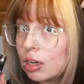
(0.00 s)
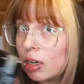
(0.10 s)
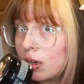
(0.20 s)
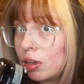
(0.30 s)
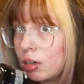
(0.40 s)

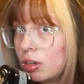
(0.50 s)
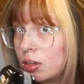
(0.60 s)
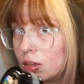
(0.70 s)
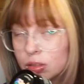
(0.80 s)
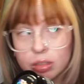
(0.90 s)

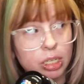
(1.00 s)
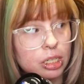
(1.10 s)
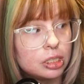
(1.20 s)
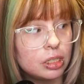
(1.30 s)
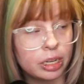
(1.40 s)
on
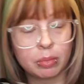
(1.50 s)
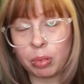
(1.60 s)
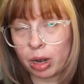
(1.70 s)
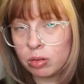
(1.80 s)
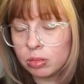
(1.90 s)
these
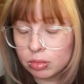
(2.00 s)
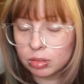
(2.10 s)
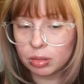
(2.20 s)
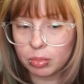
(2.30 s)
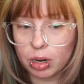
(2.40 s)
brown
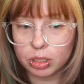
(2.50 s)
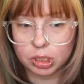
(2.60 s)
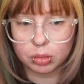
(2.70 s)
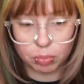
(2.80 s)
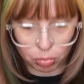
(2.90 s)
parts.